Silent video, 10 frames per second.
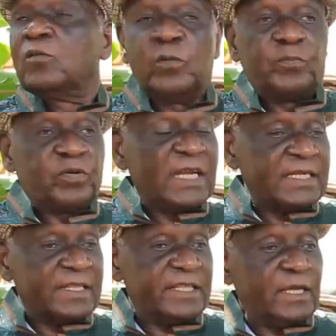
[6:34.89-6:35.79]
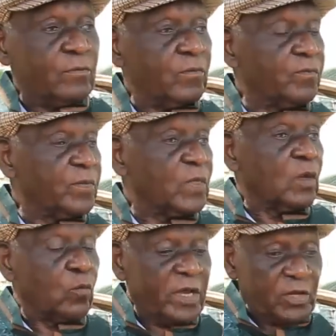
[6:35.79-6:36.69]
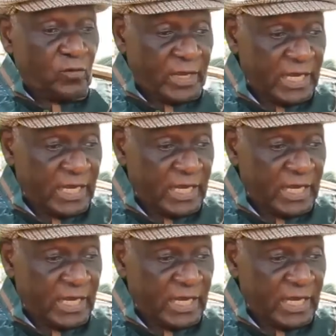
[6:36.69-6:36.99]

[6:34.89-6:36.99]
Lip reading: we planted them. When you